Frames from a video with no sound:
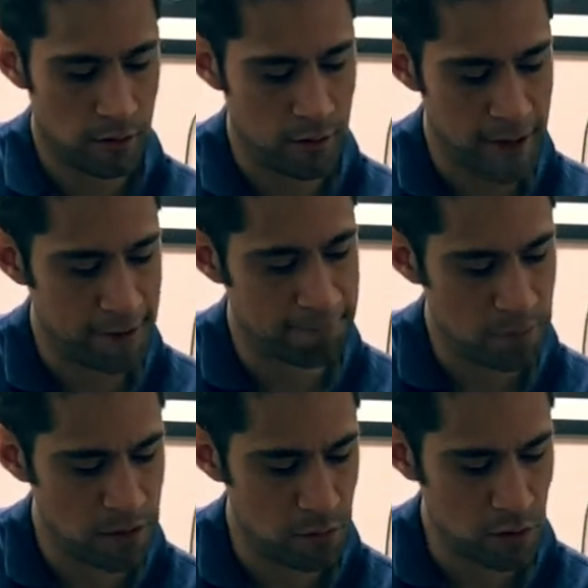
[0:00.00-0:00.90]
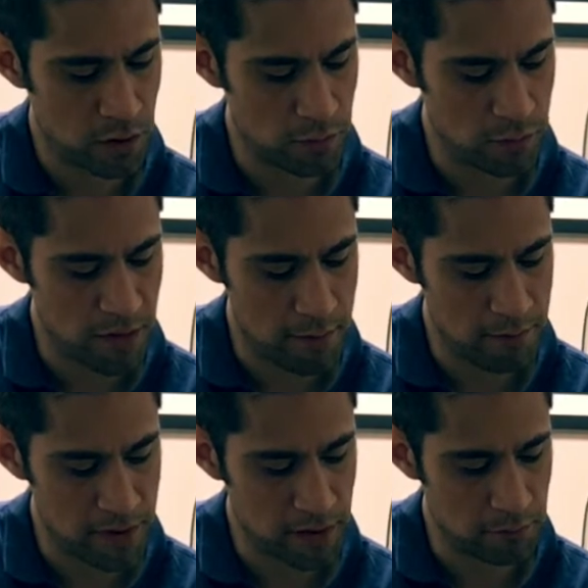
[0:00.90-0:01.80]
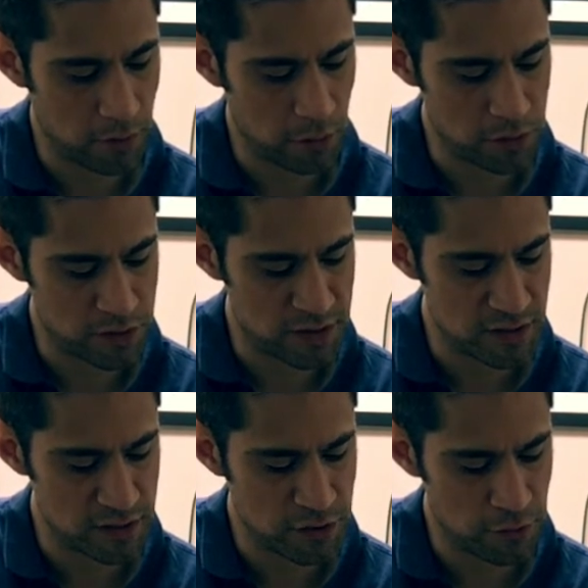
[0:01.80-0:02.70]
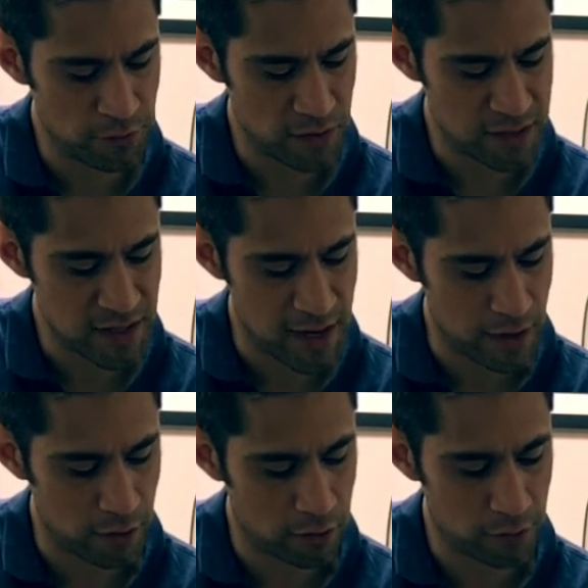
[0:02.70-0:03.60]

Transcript: Okay, and then we're going to move that bending part we just did 2 frets higher.